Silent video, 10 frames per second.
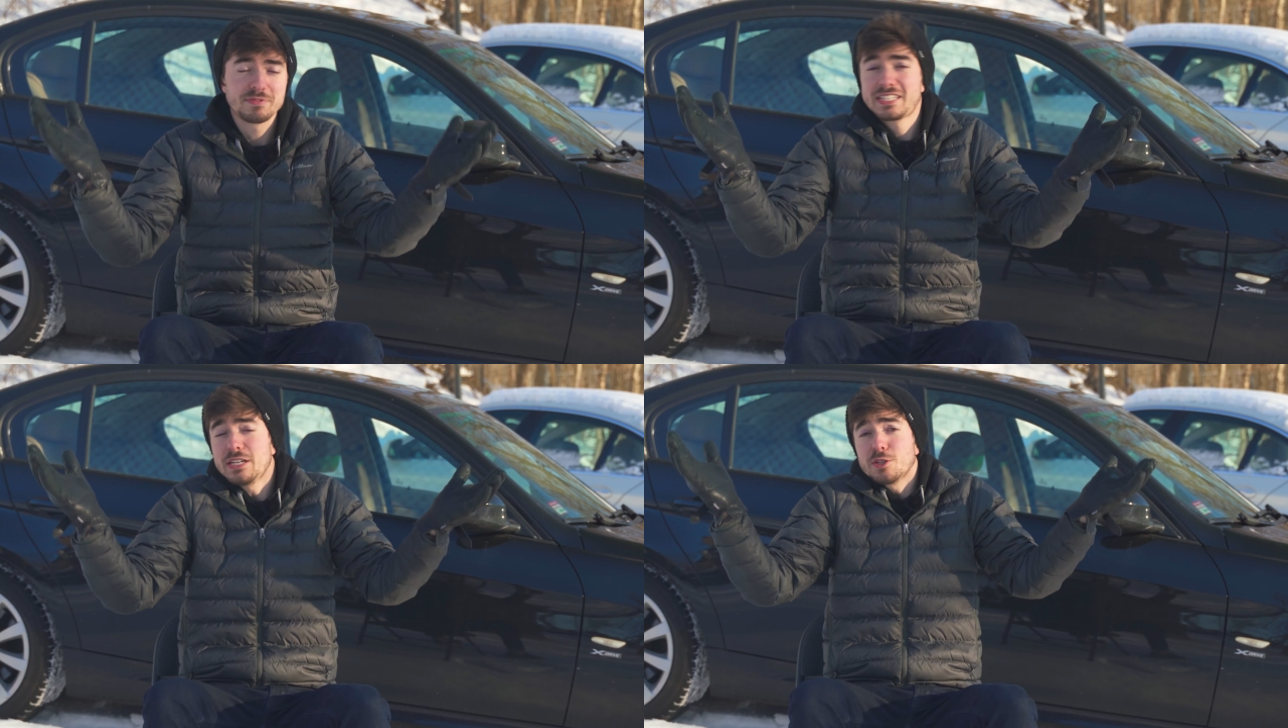
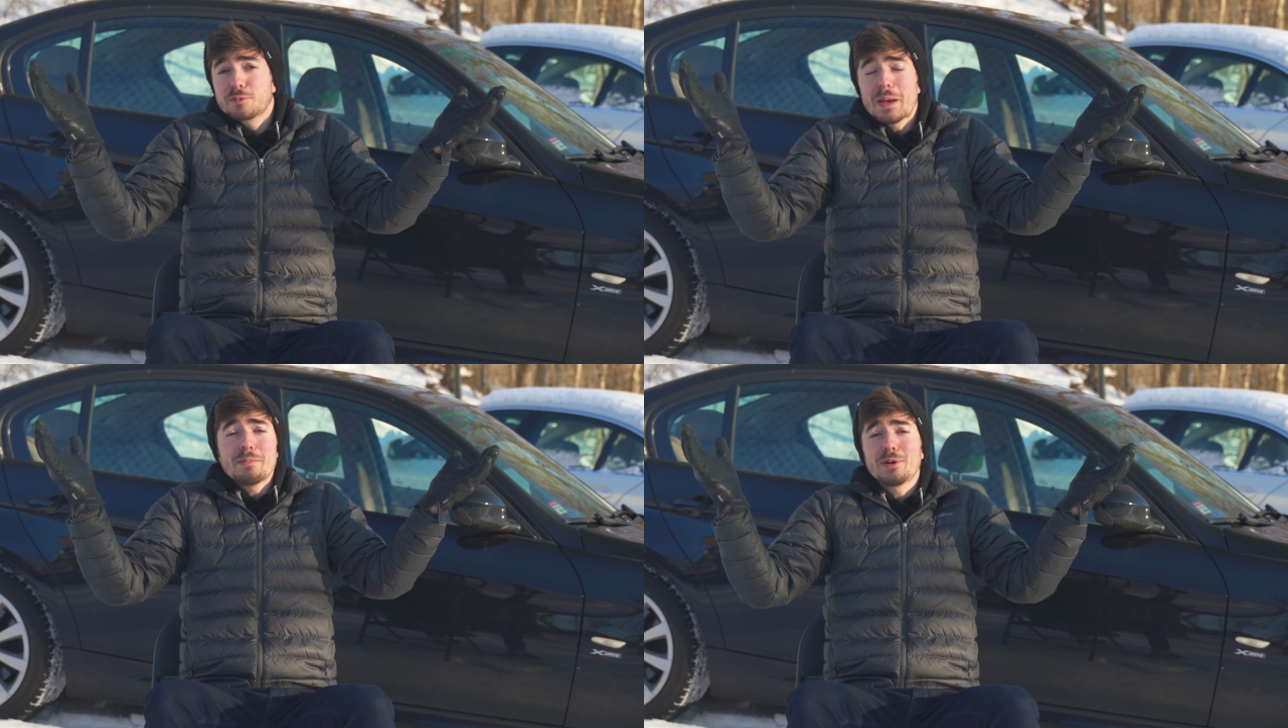still
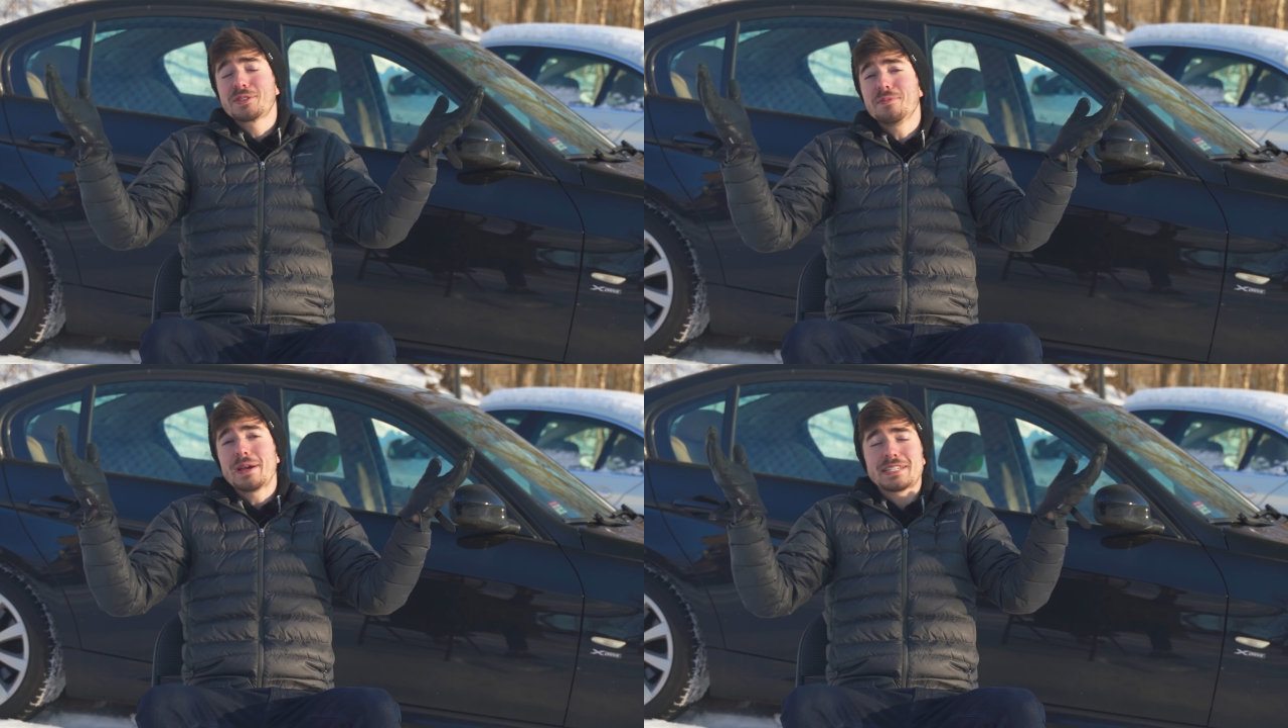spend
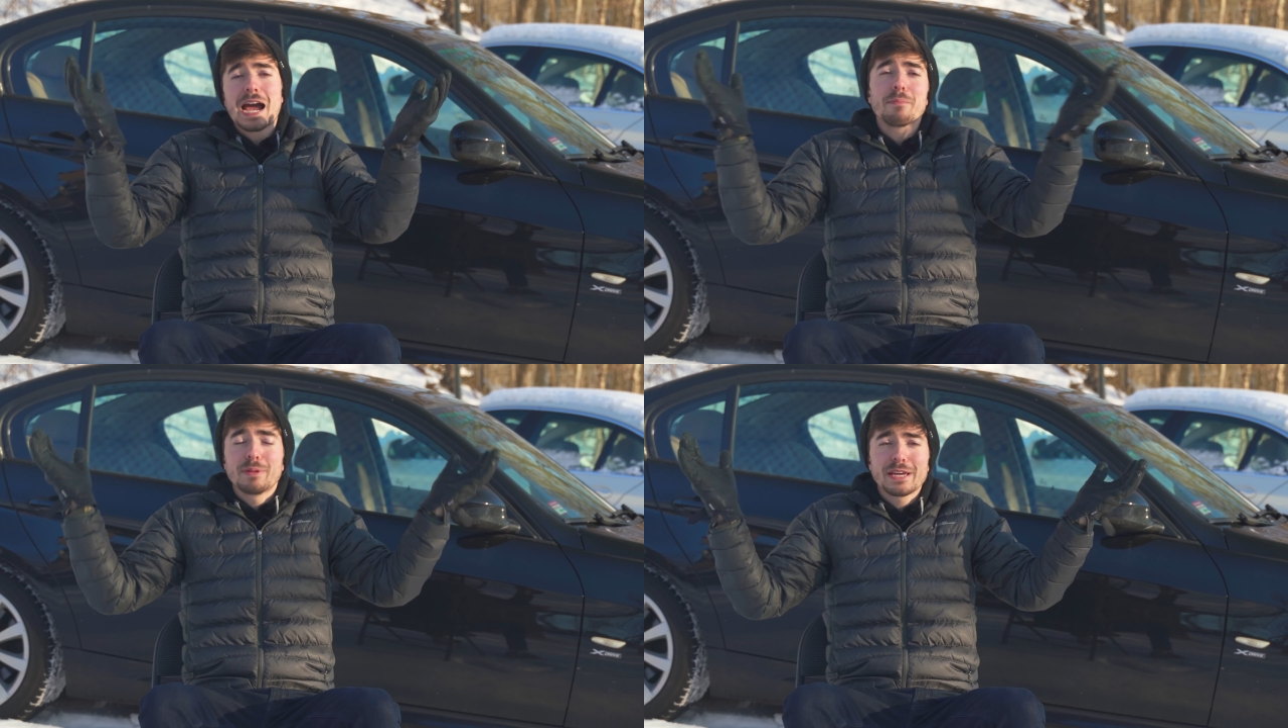most of my
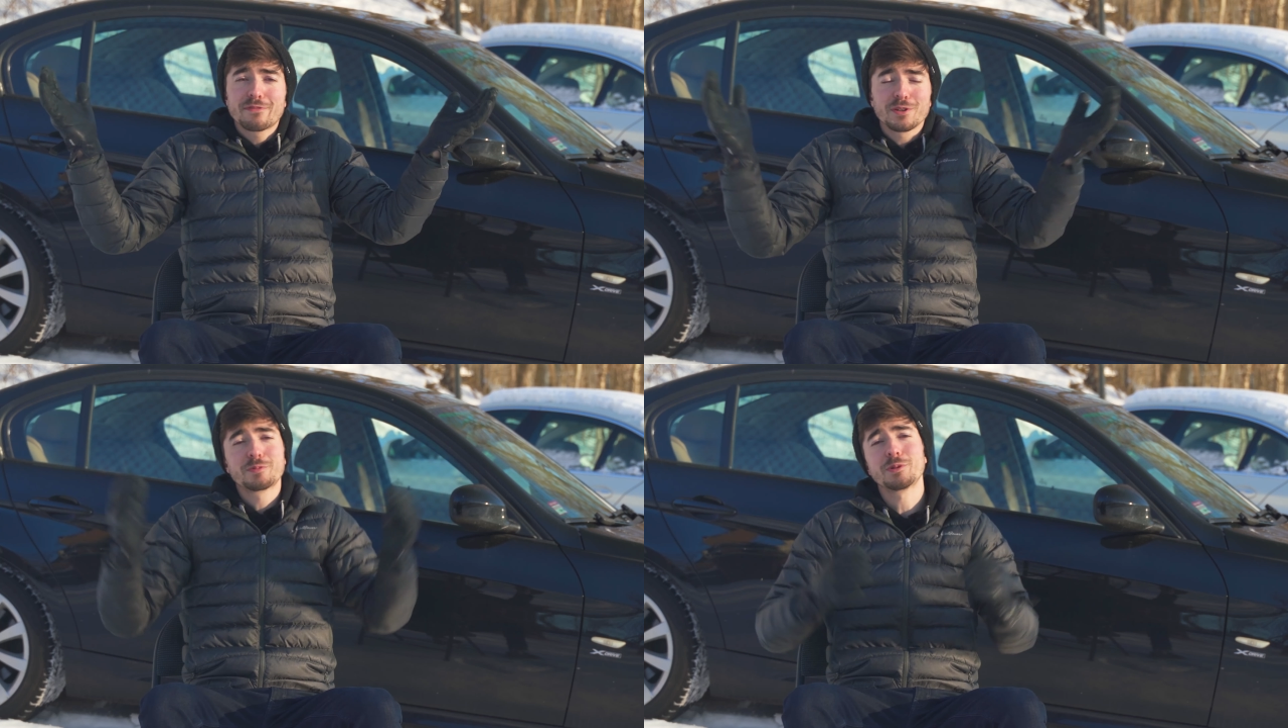time playing
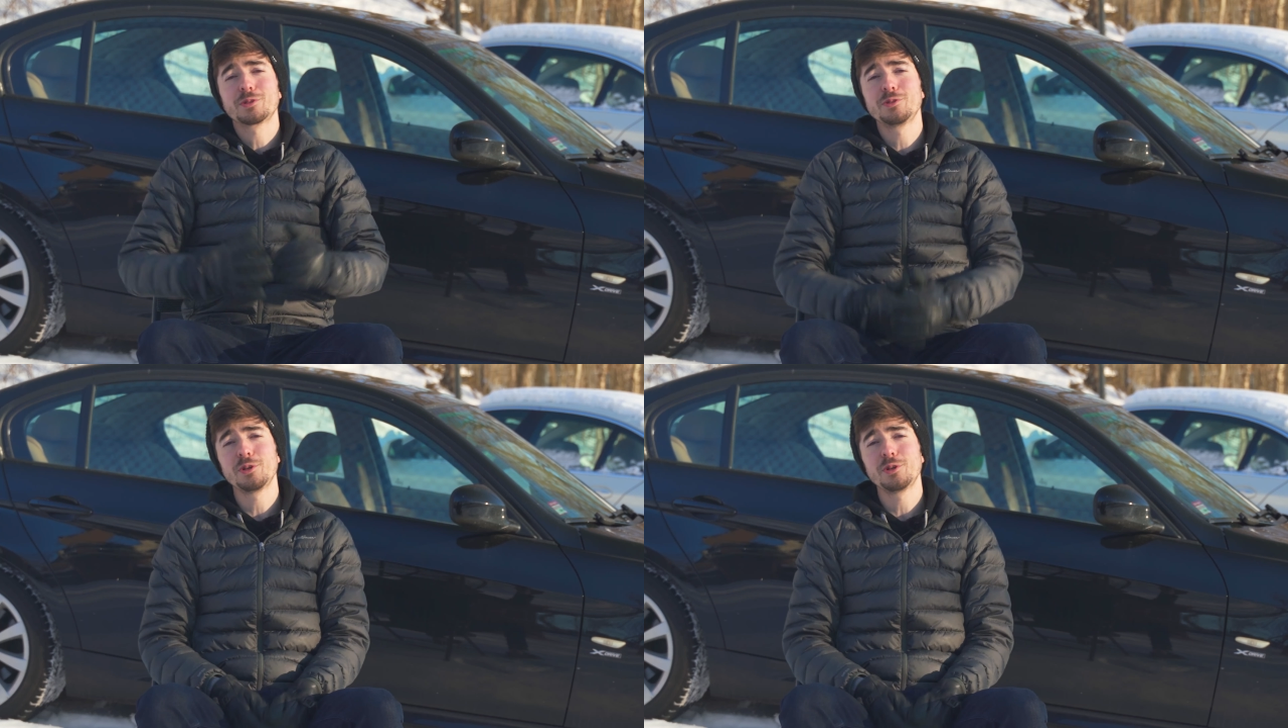first-person